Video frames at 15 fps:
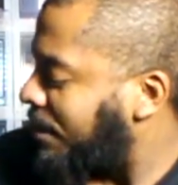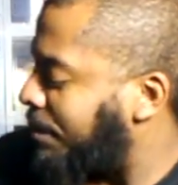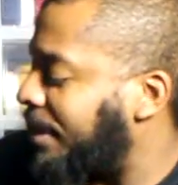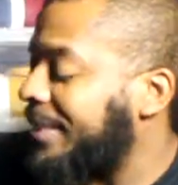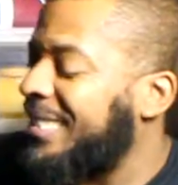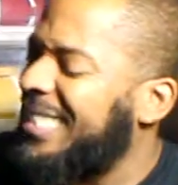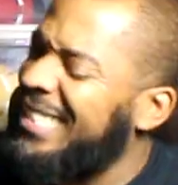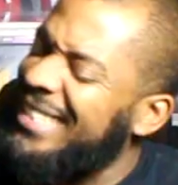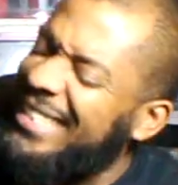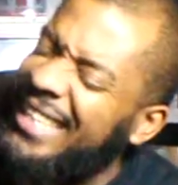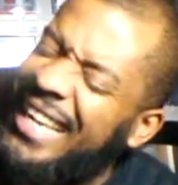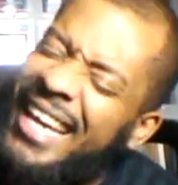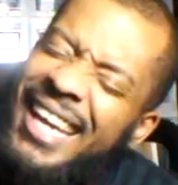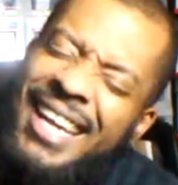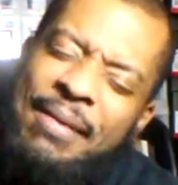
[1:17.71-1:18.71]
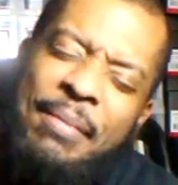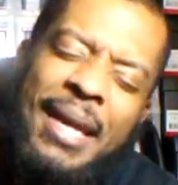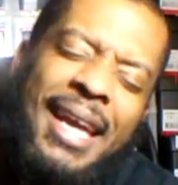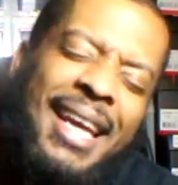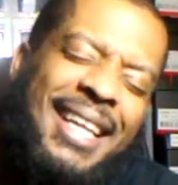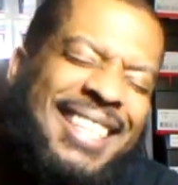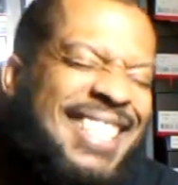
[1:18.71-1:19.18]
But today,
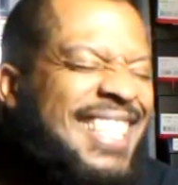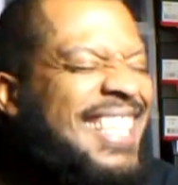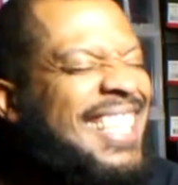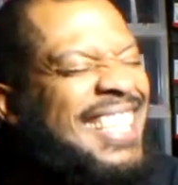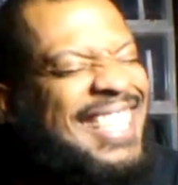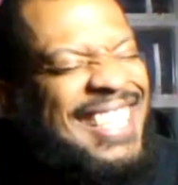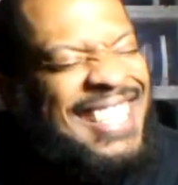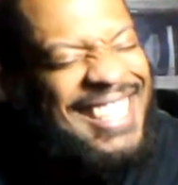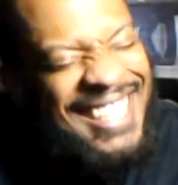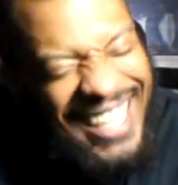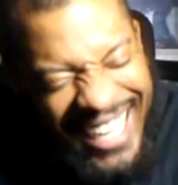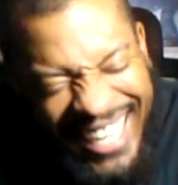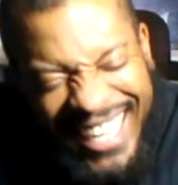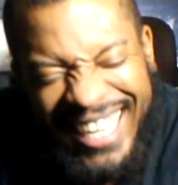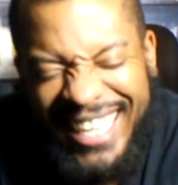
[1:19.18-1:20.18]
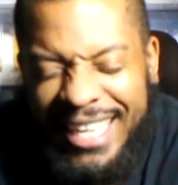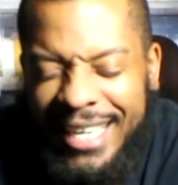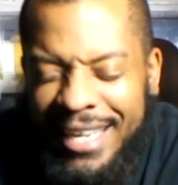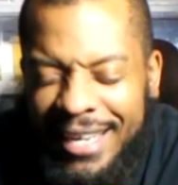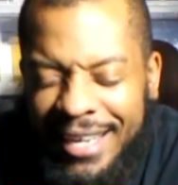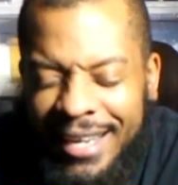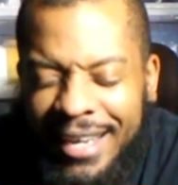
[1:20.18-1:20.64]
man, today,
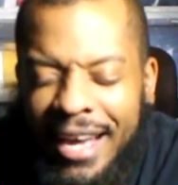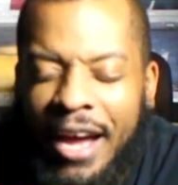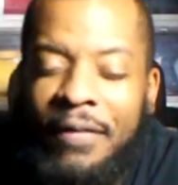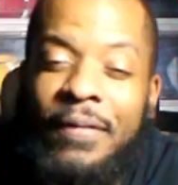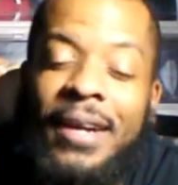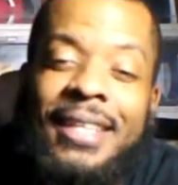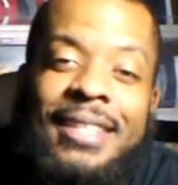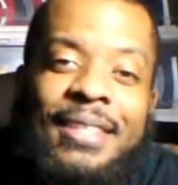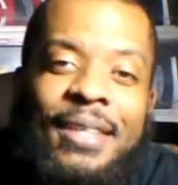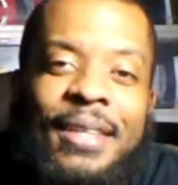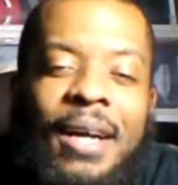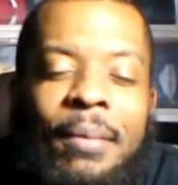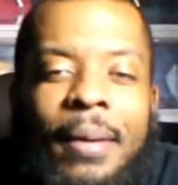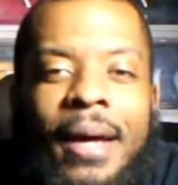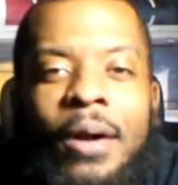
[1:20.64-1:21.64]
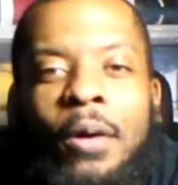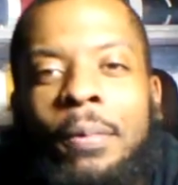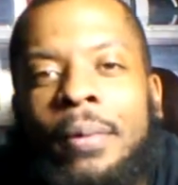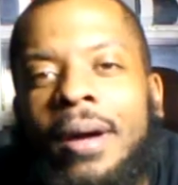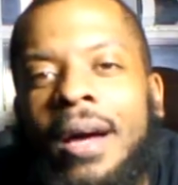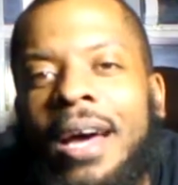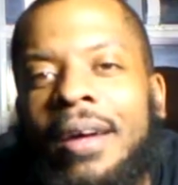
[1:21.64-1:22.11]
I forgot to tell y'all, man, I
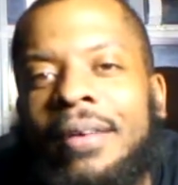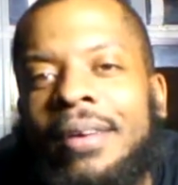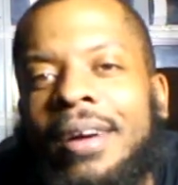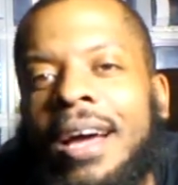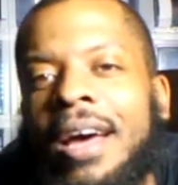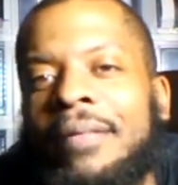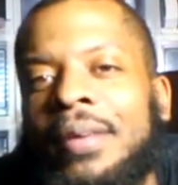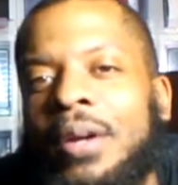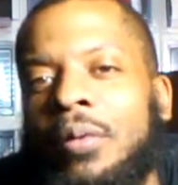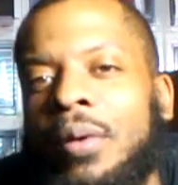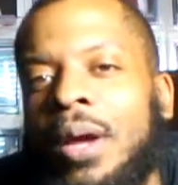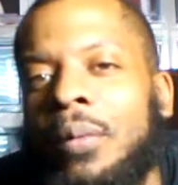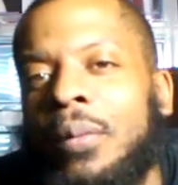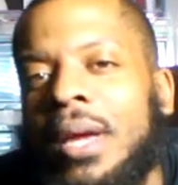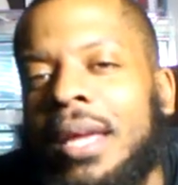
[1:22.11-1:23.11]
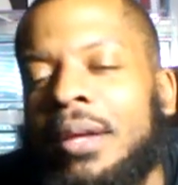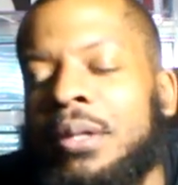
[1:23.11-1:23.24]
hope y'all had a, having a great week.